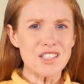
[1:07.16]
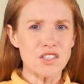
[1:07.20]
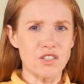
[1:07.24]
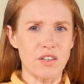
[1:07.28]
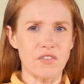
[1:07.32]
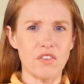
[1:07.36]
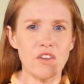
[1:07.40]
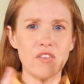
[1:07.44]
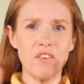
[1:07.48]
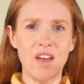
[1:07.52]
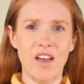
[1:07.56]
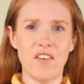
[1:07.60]

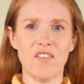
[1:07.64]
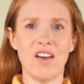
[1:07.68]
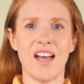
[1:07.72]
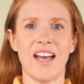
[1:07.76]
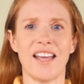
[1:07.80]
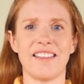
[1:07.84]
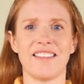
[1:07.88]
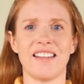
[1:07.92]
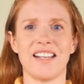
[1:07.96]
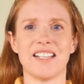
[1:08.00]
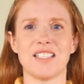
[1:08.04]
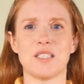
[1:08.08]
So have you ever
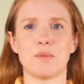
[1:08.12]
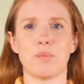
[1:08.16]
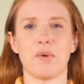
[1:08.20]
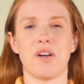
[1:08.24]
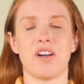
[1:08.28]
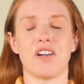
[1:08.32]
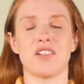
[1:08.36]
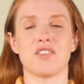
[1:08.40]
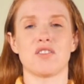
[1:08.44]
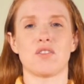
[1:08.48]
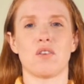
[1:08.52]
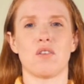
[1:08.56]
had the
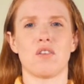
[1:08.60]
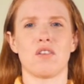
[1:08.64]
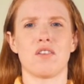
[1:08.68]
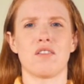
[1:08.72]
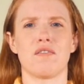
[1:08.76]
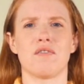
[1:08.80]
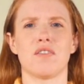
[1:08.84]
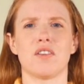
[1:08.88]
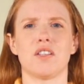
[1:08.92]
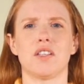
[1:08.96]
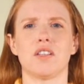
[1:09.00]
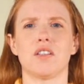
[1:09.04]
experience
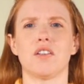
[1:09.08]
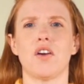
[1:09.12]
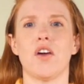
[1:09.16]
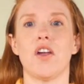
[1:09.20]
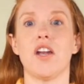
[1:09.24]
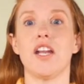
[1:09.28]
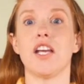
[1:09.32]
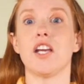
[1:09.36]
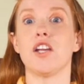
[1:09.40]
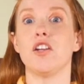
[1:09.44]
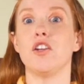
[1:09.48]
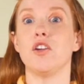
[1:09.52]
of
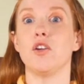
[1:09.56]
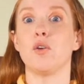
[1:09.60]
learning a